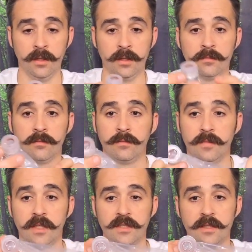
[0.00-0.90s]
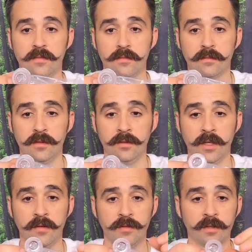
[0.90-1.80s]
and that's it. You
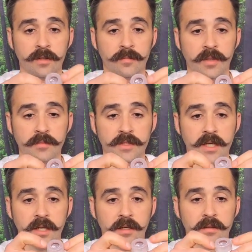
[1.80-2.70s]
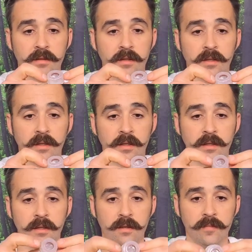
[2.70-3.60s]
have your pump sack
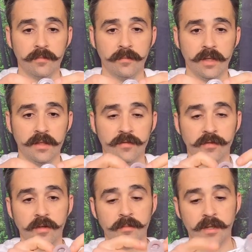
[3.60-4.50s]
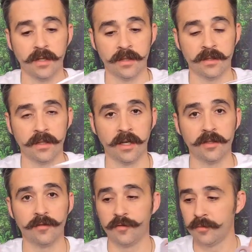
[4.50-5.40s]
made from a
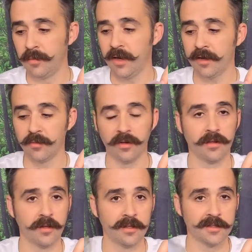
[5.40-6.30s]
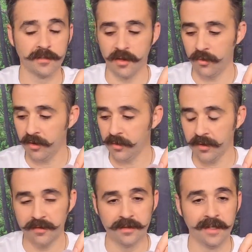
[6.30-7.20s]
nylon flume bag with a smart water
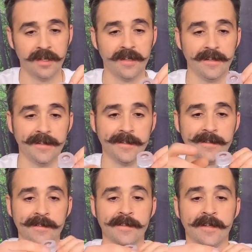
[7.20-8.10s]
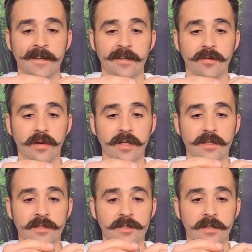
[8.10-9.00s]
bottle, and you're ready
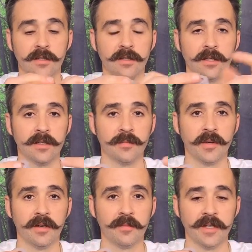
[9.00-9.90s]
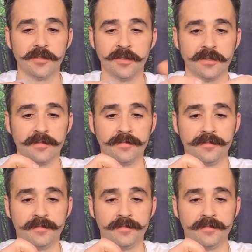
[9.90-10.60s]
to start airing up your air mattress.